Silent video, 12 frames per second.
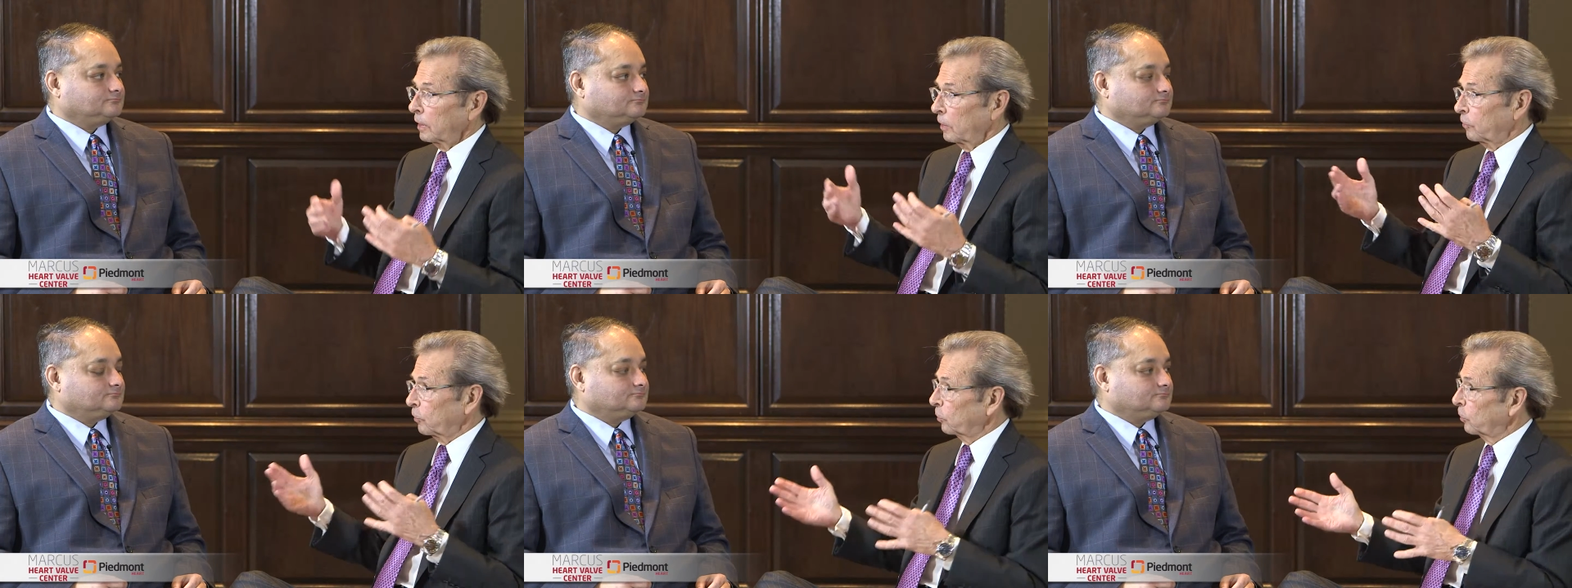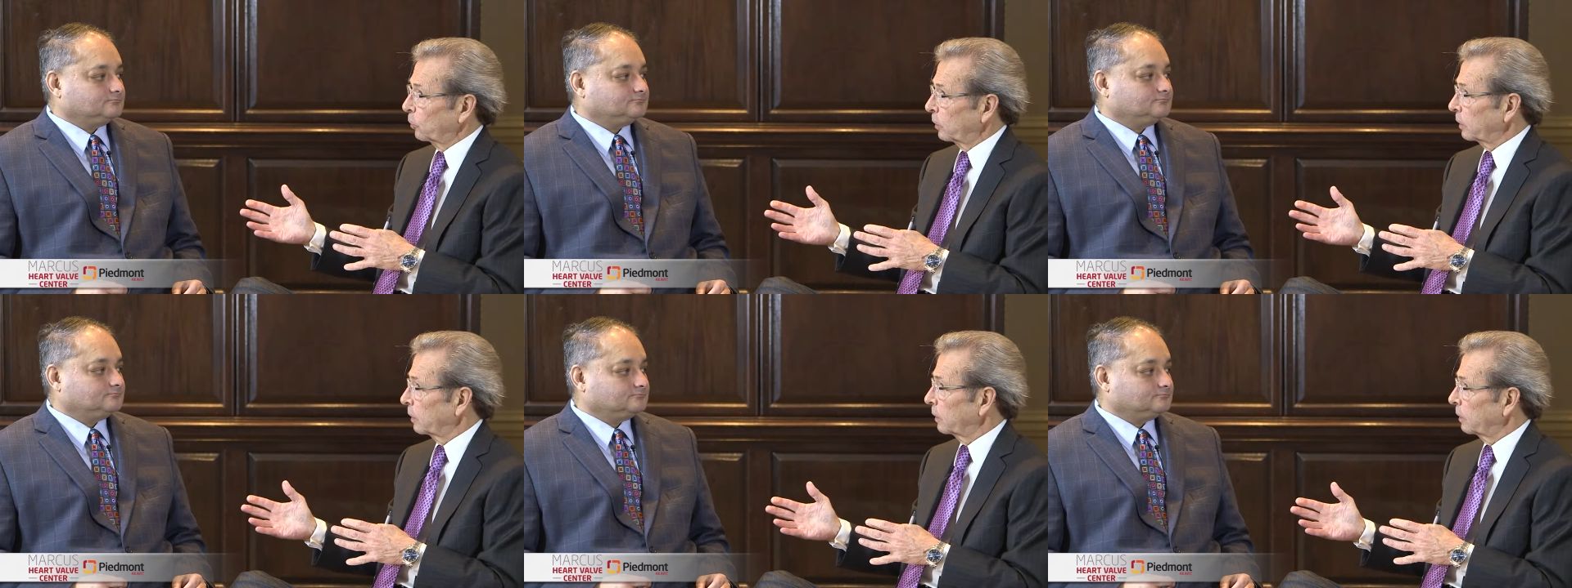Speaker 1: if you're
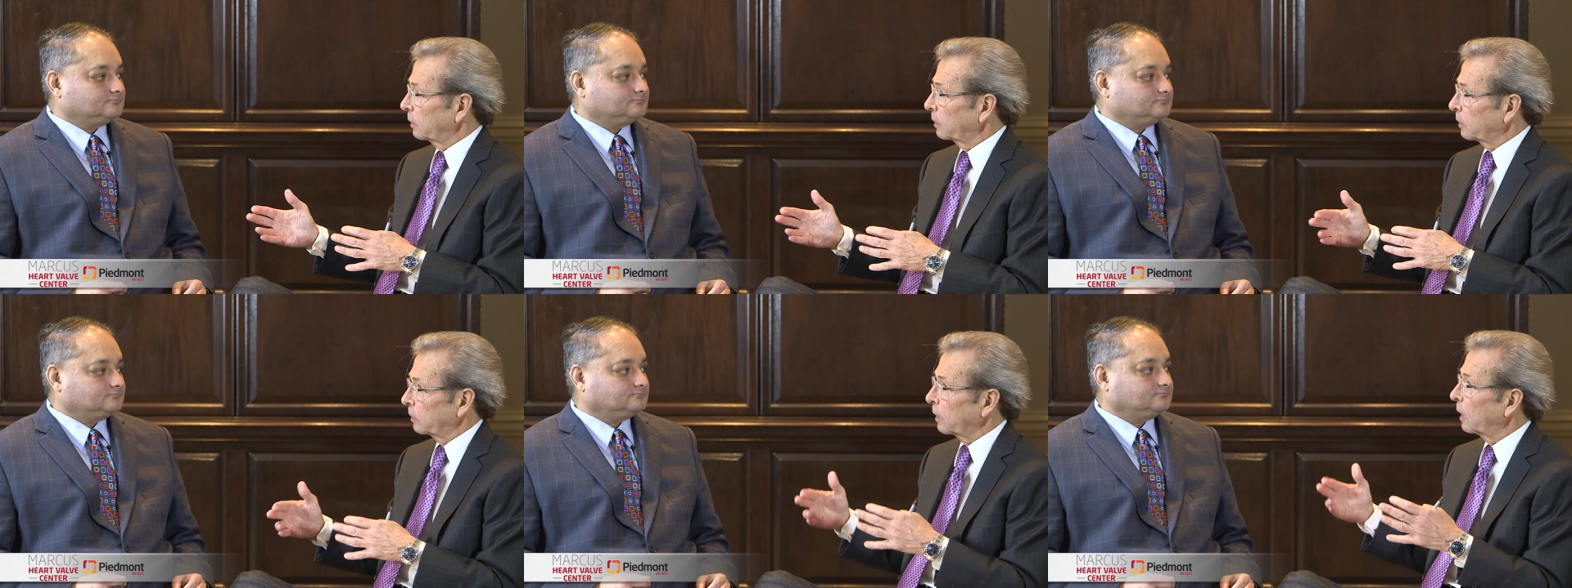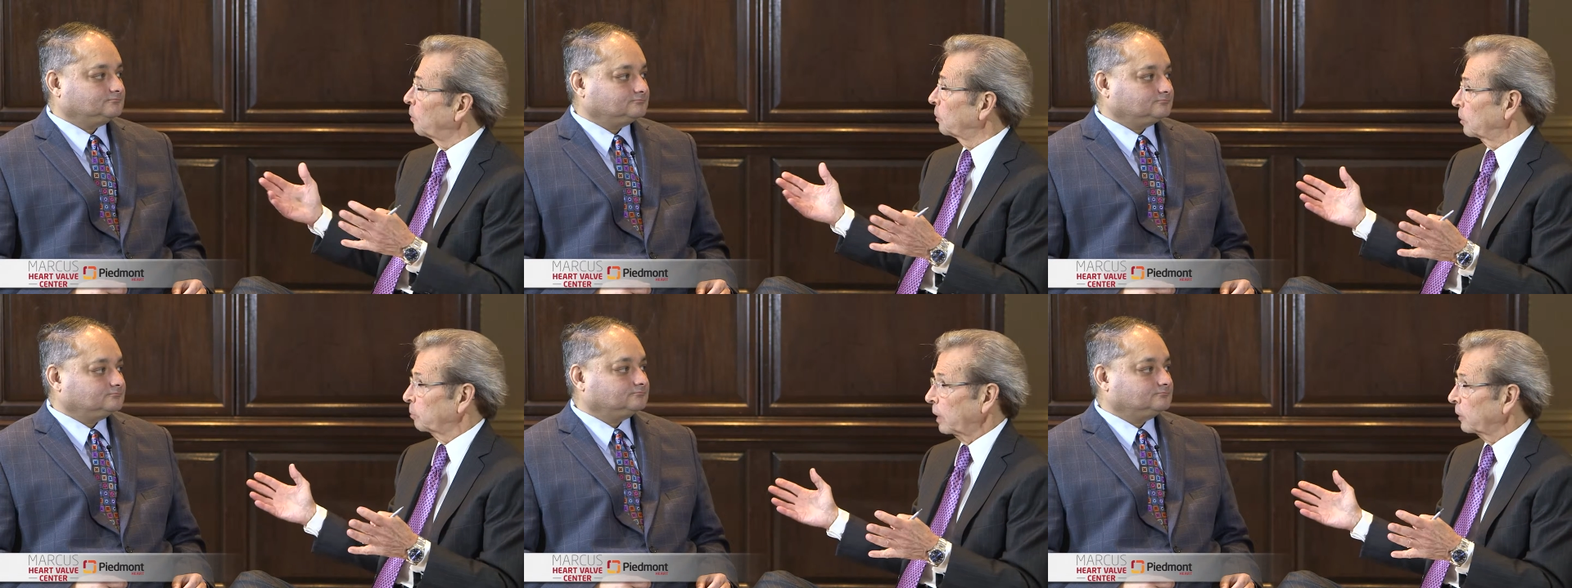doing a
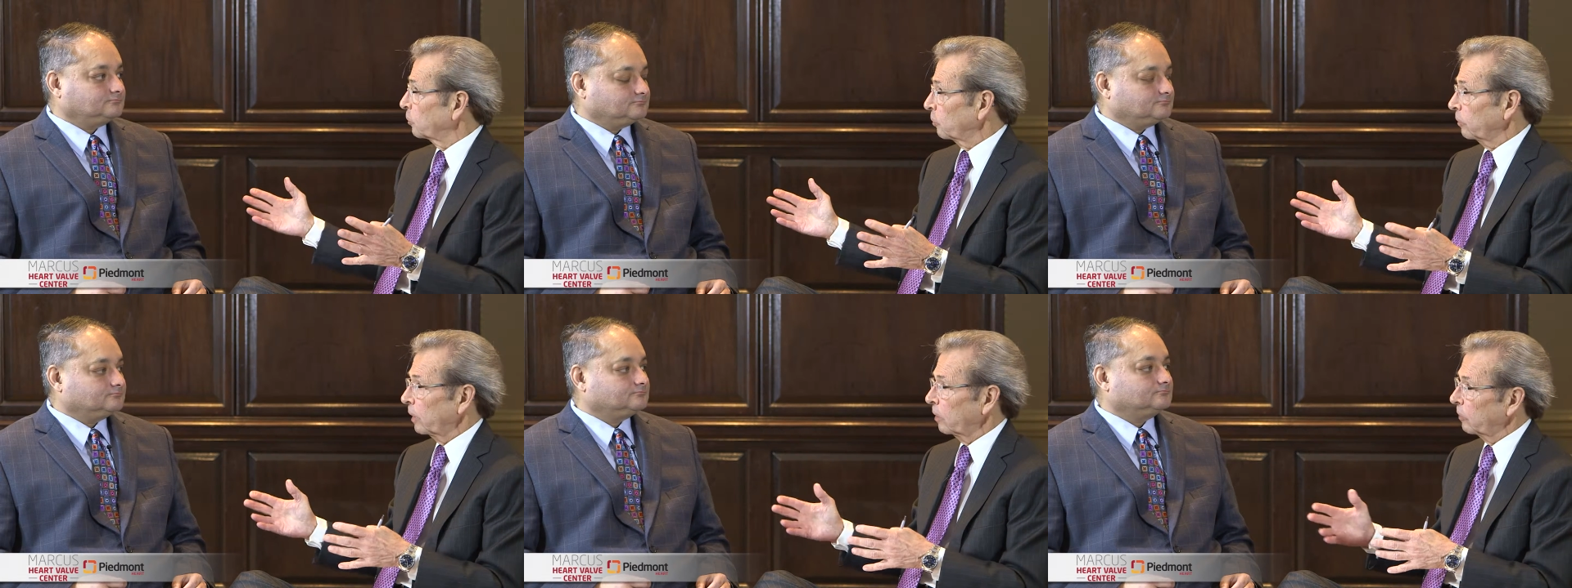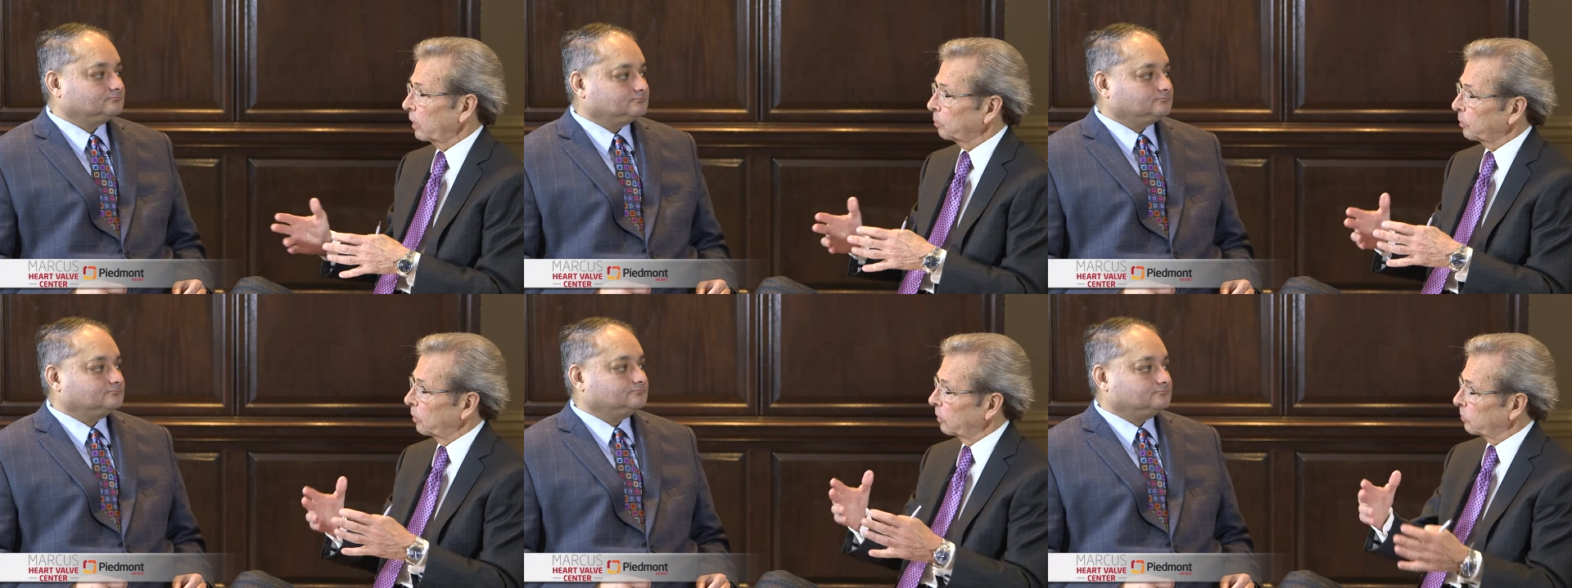concomitant mitral valve
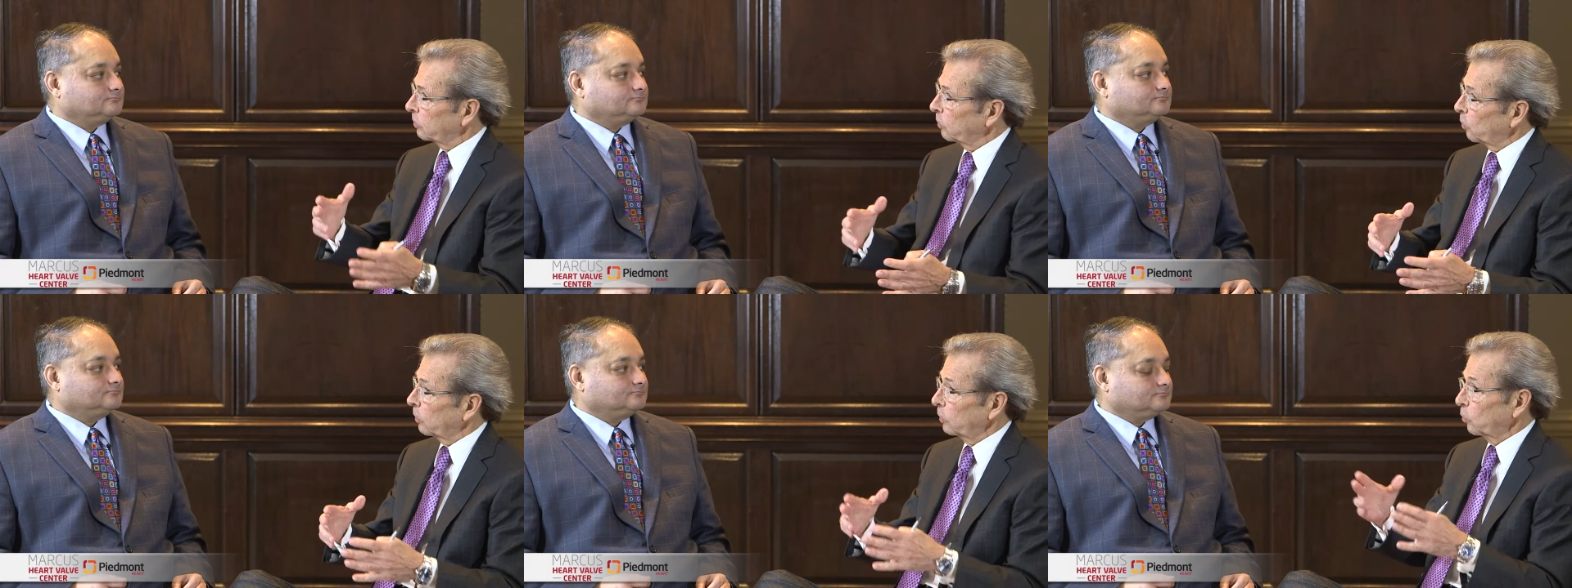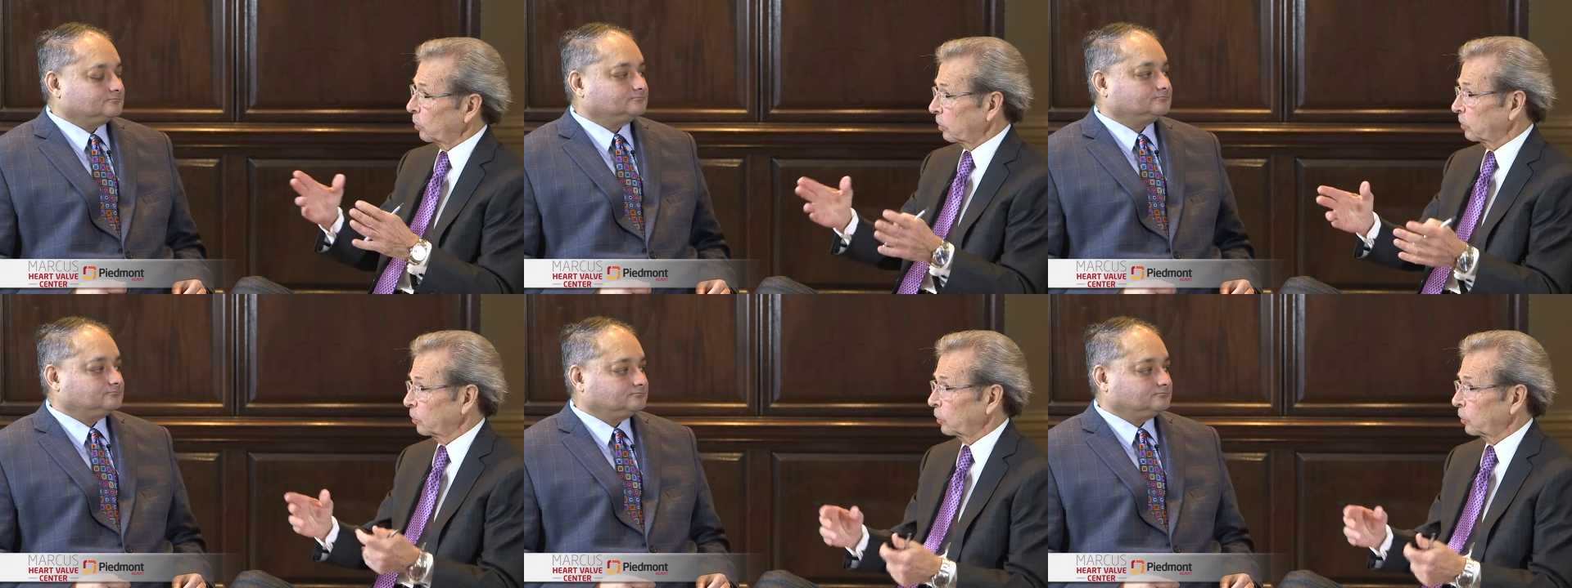operation or you want to